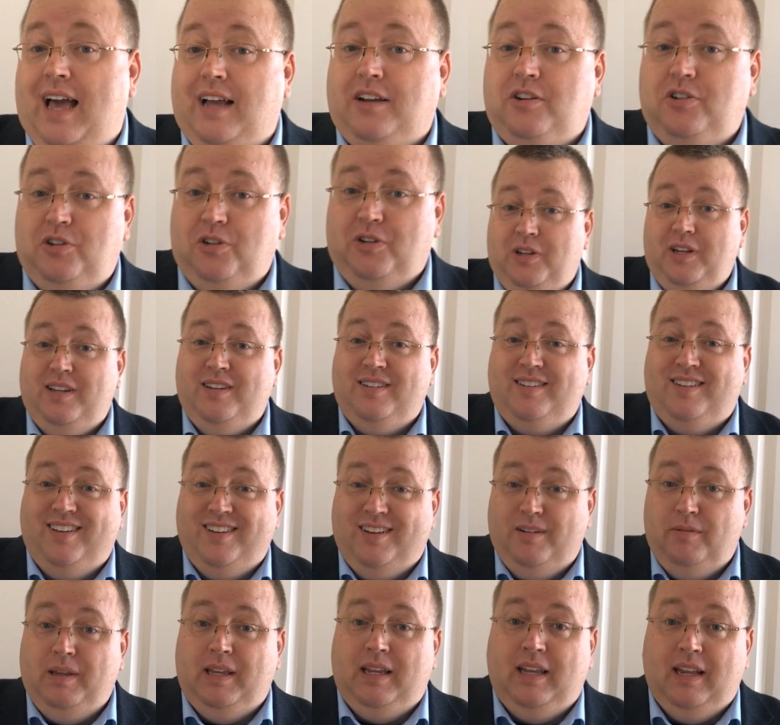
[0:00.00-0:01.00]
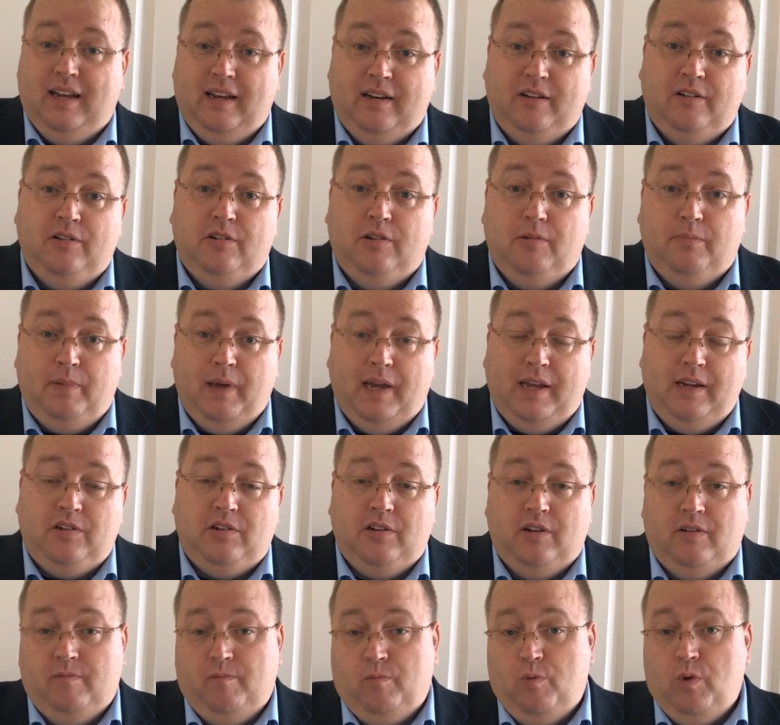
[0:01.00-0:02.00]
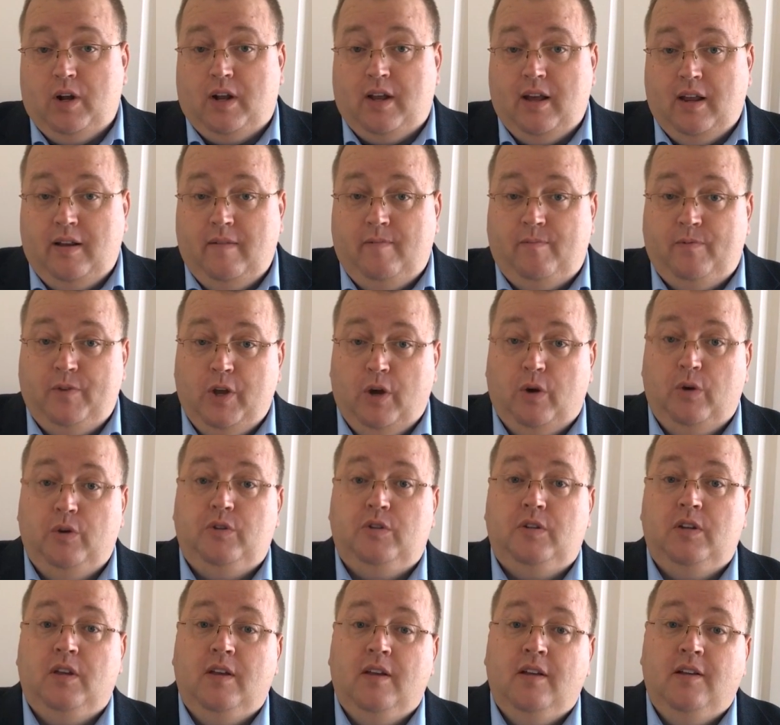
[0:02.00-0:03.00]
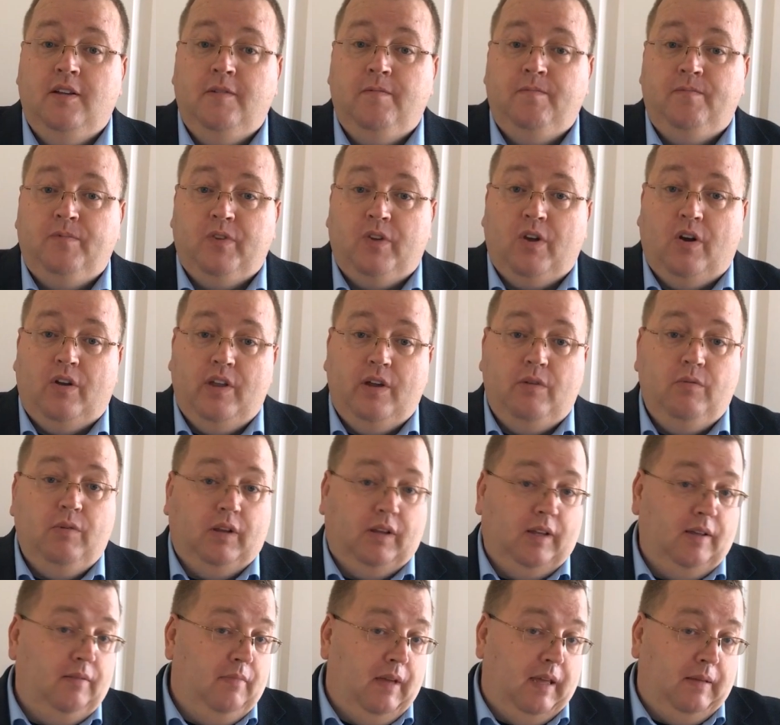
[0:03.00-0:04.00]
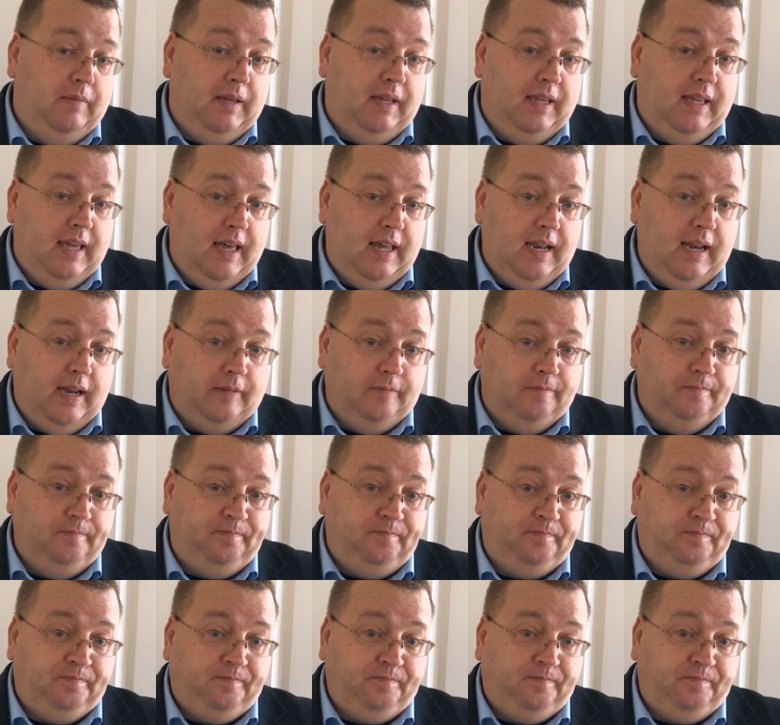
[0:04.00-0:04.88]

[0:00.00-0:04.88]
actually is going to be getting to the patient. What kind of dose are they really maybe getting?